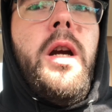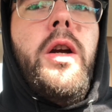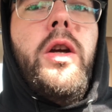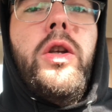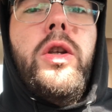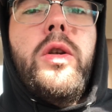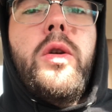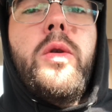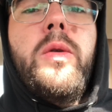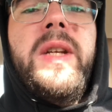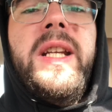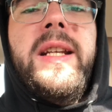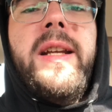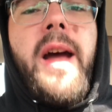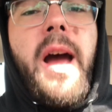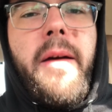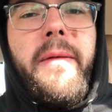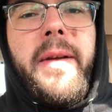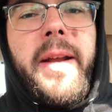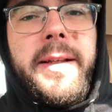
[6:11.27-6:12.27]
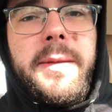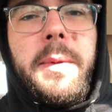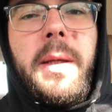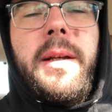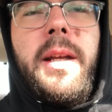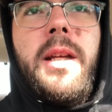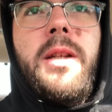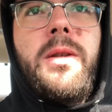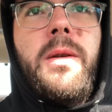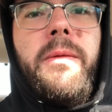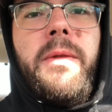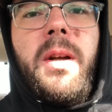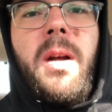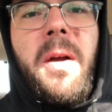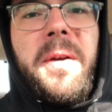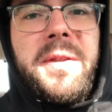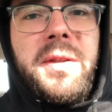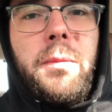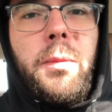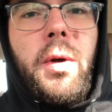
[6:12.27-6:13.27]
you need to have an expectation of the
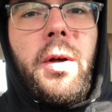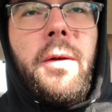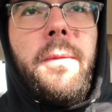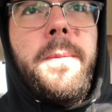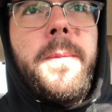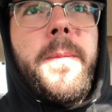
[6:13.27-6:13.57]
customer.